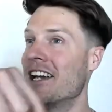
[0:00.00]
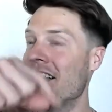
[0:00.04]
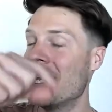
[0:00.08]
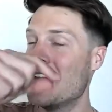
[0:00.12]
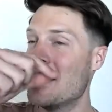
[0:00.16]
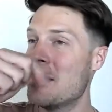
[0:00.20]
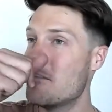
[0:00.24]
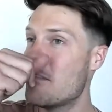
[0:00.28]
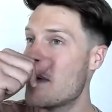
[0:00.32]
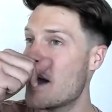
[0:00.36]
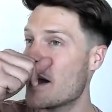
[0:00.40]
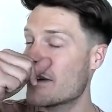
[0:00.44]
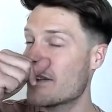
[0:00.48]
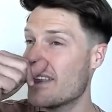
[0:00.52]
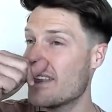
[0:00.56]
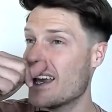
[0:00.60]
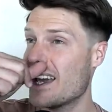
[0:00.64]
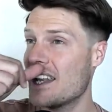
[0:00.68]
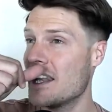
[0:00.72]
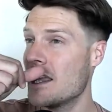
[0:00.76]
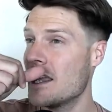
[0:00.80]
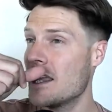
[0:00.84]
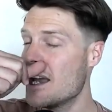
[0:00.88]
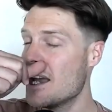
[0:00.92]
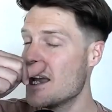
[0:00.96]
back then.
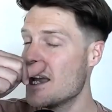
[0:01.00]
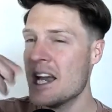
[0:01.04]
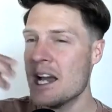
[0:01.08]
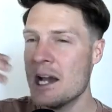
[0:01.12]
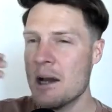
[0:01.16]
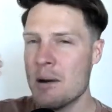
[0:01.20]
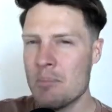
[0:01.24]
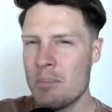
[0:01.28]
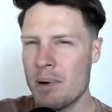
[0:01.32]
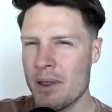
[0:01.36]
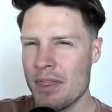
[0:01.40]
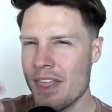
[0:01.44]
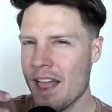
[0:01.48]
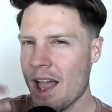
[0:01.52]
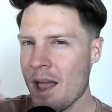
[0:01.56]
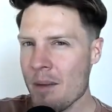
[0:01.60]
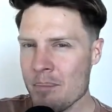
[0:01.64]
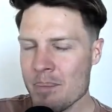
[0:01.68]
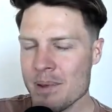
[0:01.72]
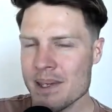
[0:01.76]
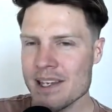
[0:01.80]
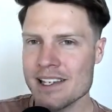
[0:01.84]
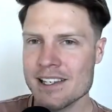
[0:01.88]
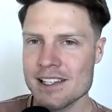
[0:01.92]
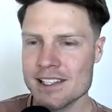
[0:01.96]
But that
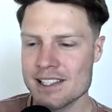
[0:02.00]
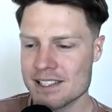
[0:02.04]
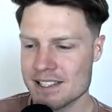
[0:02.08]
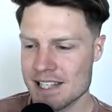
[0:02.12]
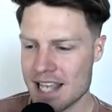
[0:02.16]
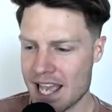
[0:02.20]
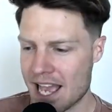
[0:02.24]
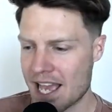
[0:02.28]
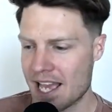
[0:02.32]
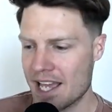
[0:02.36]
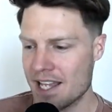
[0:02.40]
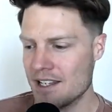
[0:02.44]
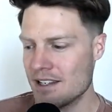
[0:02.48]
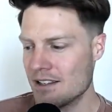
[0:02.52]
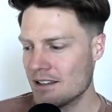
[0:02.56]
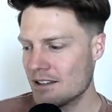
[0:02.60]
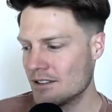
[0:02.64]
being said,